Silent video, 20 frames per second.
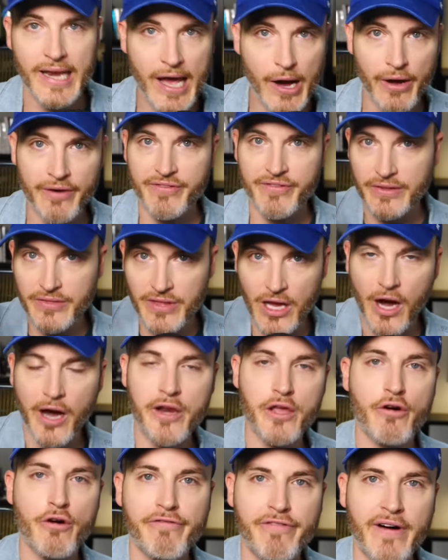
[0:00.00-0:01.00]
Now I've got the
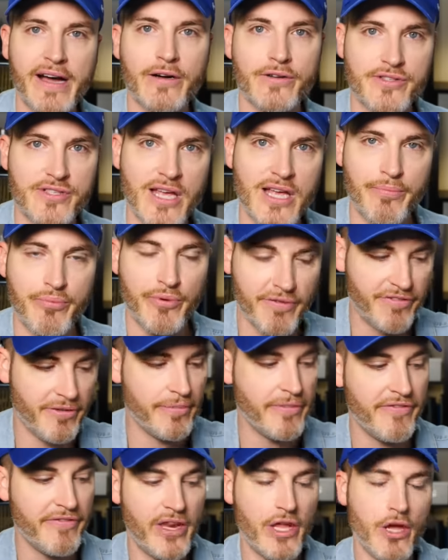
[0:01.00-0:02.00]
audio file separate from
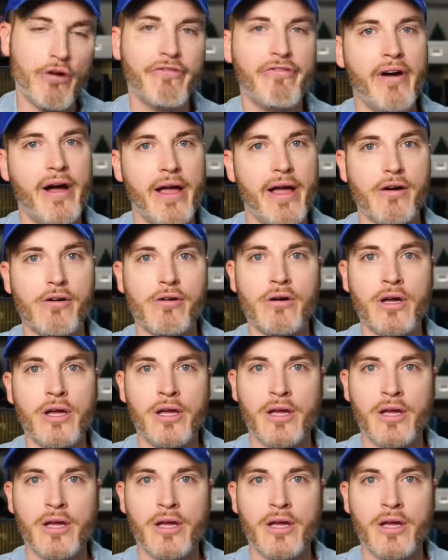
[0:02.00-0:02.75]
the video file.